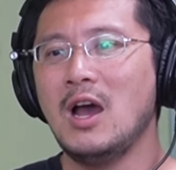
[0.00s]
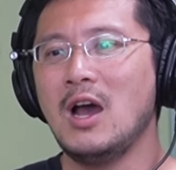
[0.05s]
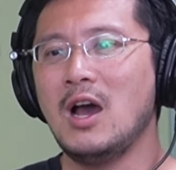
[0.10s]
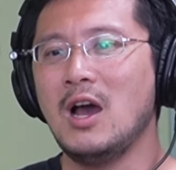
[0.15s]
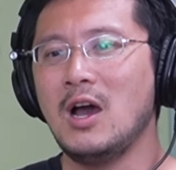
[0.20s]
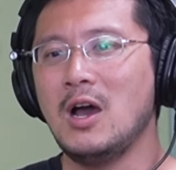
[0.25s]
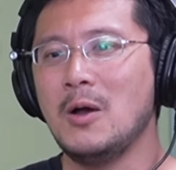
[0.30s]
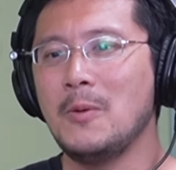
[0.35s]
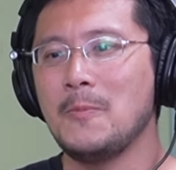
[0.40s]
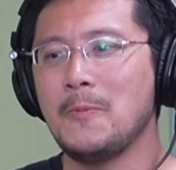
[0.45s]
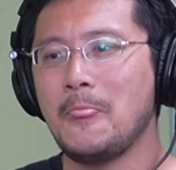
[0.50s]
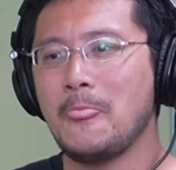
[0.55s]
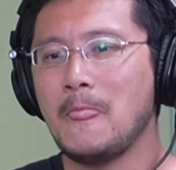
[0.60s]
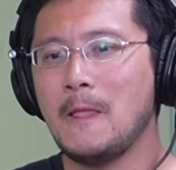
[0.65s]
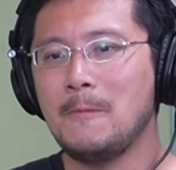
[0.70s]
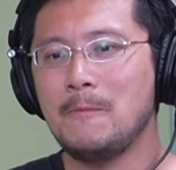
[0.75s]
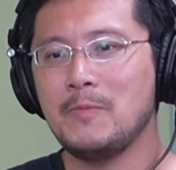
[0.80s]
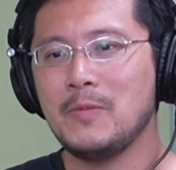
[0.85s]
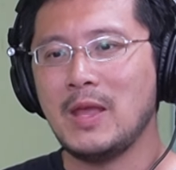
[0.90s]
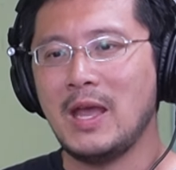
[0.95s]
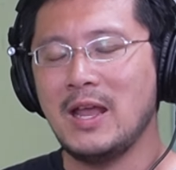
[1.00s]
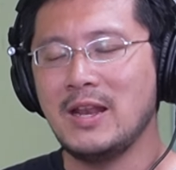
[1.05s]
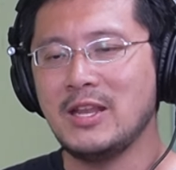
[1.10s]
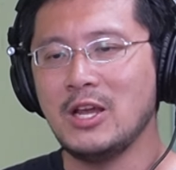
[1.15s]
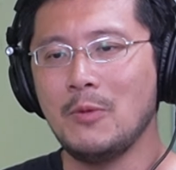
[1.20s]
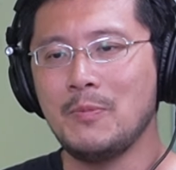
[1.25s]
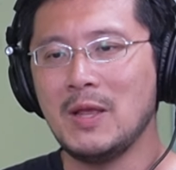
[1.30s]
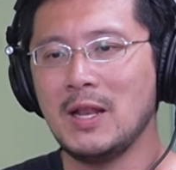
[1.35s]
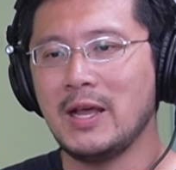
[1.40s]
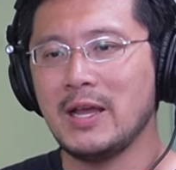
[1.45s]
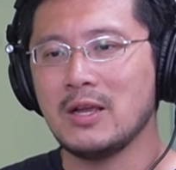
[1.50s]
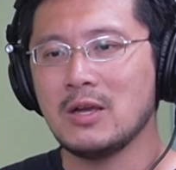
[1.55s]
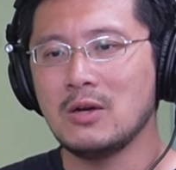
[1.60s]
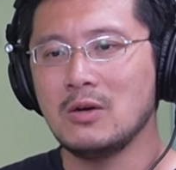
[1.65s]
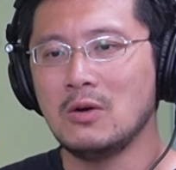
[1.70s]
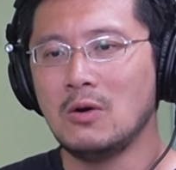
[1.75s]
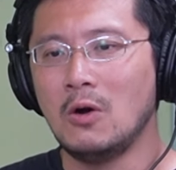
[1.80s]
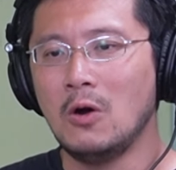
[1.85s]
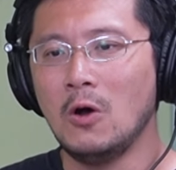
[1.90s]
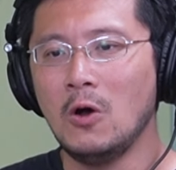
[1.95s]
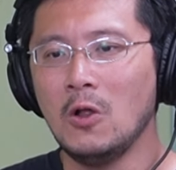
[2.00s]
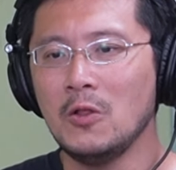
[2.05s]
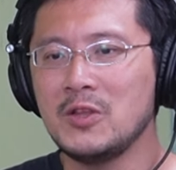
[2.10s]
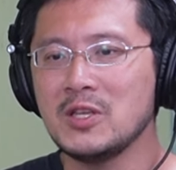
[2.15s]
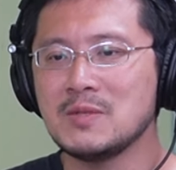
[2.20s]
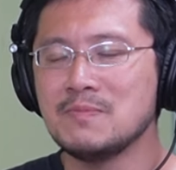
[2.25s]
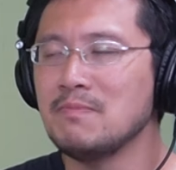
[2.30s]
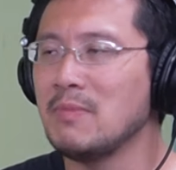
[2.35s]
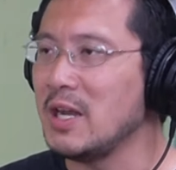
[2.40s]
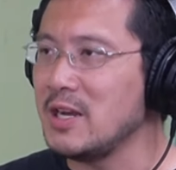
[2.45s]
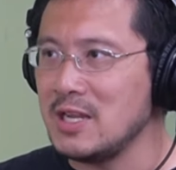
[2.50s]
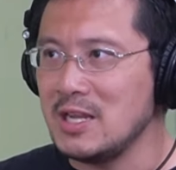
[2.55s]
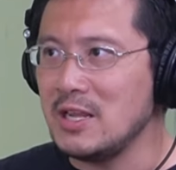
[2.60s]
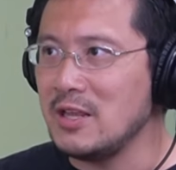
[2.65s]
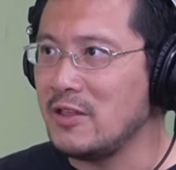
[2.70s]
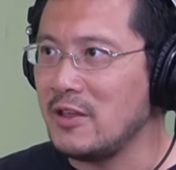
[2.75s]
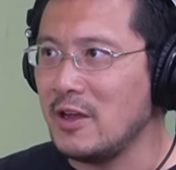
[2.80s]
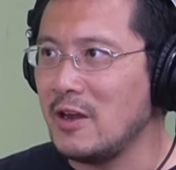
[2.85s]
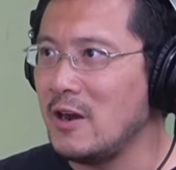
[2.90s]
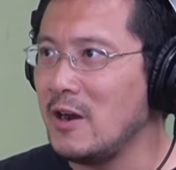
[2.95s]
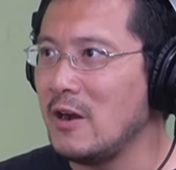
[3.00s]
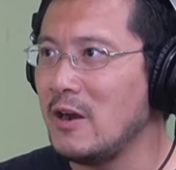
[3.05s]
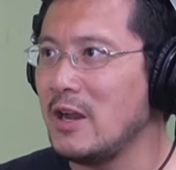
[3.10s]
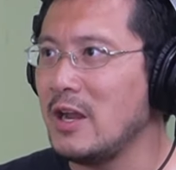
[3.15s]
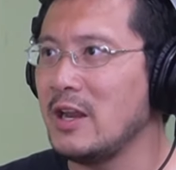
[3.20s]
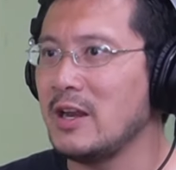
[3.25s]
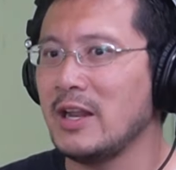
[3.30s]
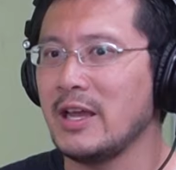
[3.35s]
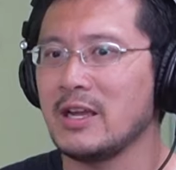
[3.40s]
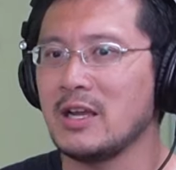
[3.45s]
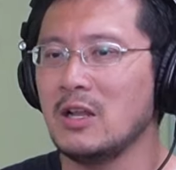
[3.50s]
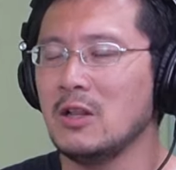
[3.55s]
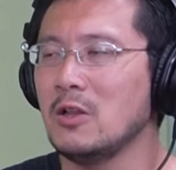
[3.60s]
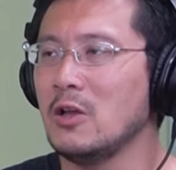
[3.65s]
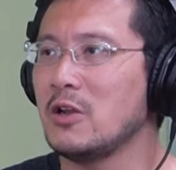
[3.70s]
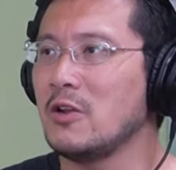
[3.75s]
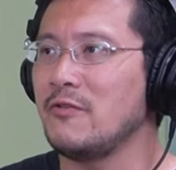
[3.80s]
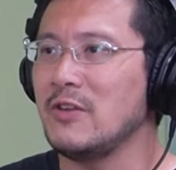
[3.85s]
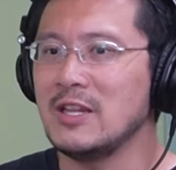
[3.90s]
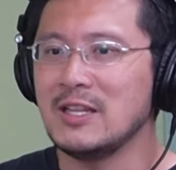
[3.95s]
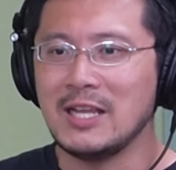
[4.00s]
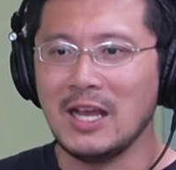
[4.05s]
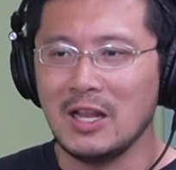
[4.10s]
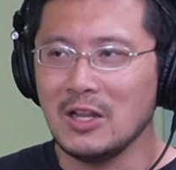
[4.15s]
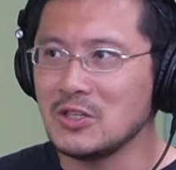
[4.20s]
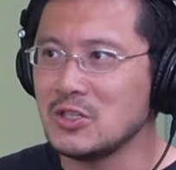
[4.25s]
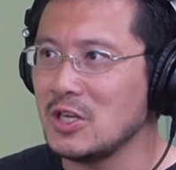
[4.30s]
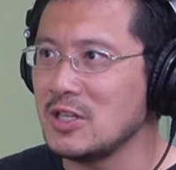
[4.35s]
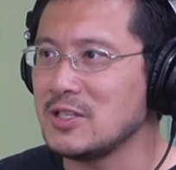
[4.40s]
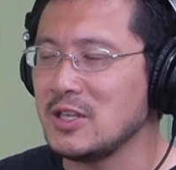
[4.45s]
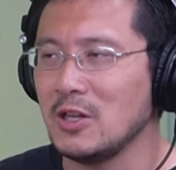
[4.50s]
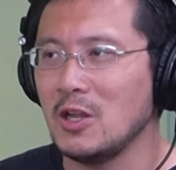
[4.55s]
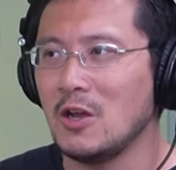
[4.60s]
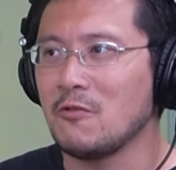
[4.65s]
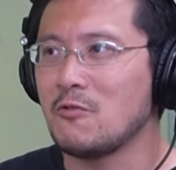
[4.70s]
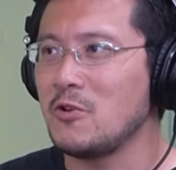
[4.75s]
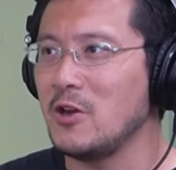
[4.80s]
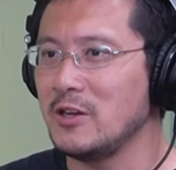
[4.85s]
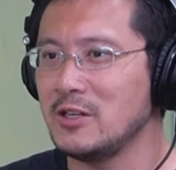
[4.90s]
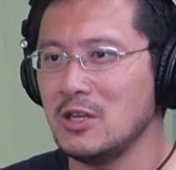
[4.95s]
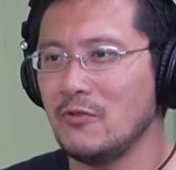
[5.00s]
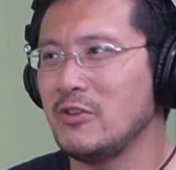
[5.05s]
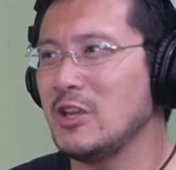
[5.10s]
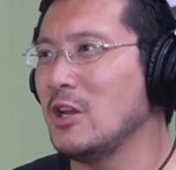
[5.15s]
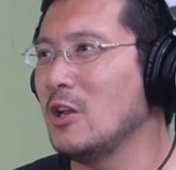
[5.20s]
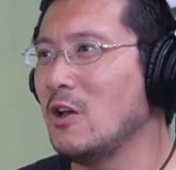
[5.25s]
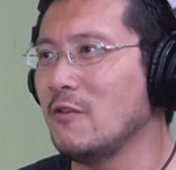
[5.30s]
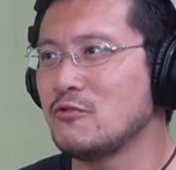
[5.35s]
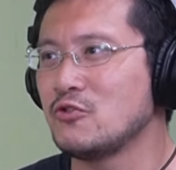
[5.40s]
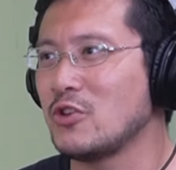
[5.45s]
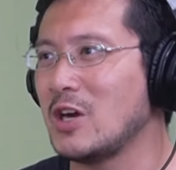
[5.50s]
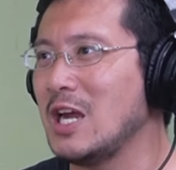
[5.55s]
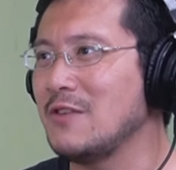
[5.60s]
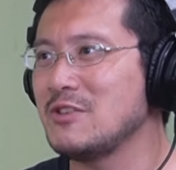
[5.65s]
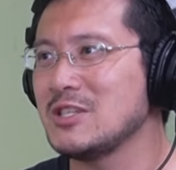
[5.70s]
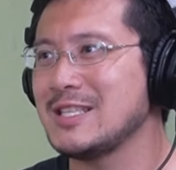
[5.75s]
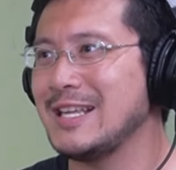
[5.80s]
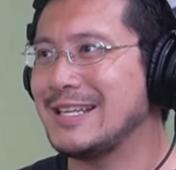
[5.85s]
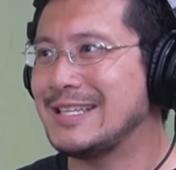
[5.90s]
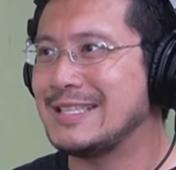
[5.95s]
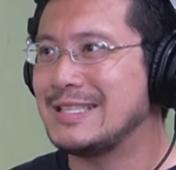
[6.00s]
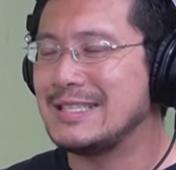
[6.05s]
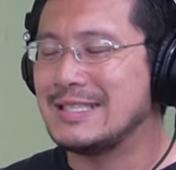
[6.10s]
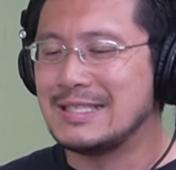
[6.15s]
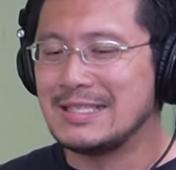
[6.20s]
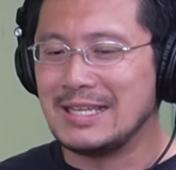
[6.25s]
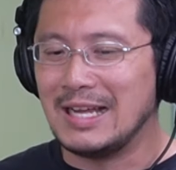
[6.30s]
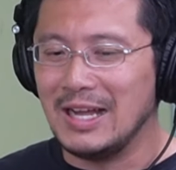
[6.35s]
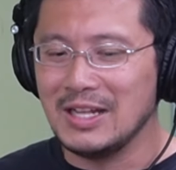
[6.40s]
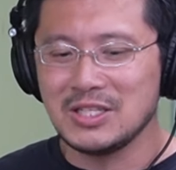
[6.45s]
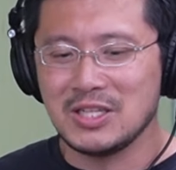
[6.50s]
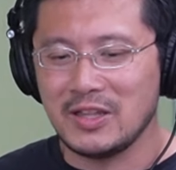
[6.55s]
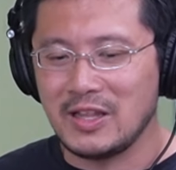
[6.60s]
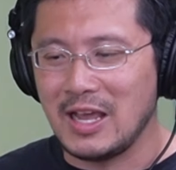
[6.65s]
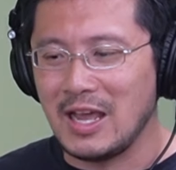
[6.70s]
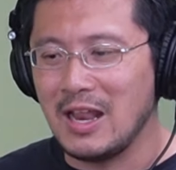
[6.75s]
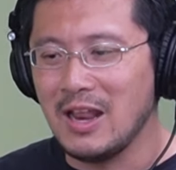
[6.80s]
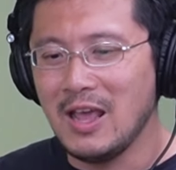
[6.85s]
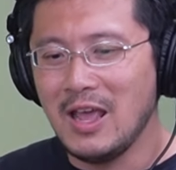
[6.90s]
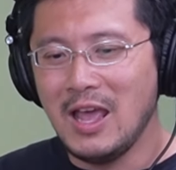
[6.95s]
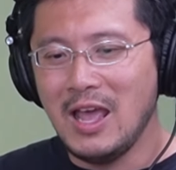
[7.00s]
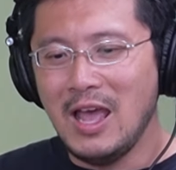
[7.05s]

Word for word: um, and there'll be like all this money there and like a lot of intelligence, a lot of creativity, a lot of drive, just like tons of that.